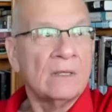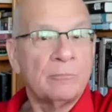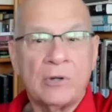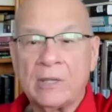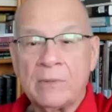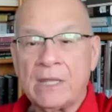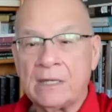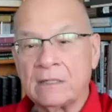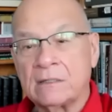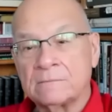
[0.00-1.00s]

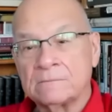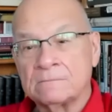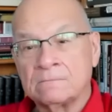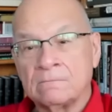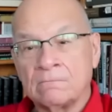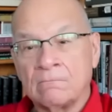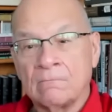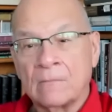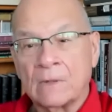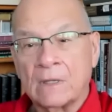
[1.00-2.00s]
pragmatic.
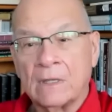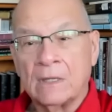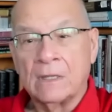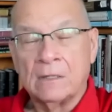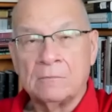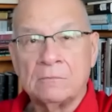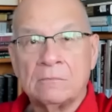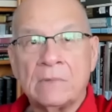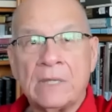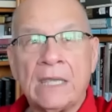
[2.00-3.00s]

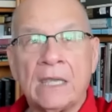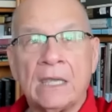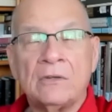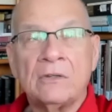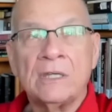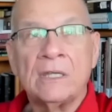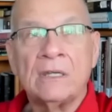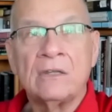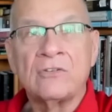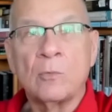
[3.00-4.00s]
And it
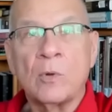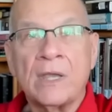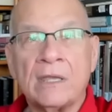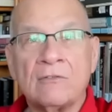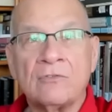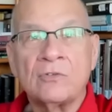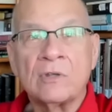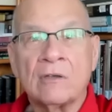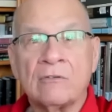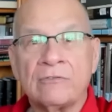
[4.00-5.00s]
is a way of
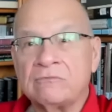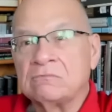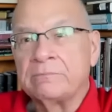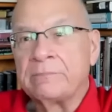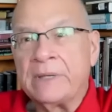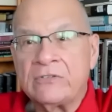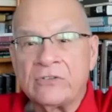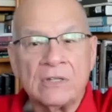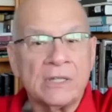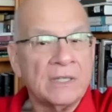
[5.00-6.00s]

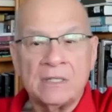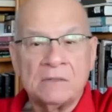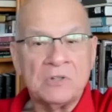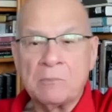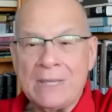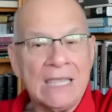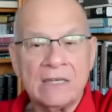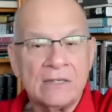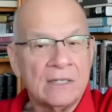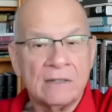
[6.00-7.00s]
basically
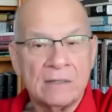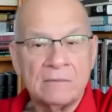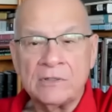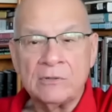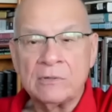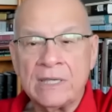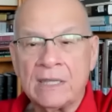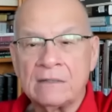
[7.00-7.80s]
demanding that you get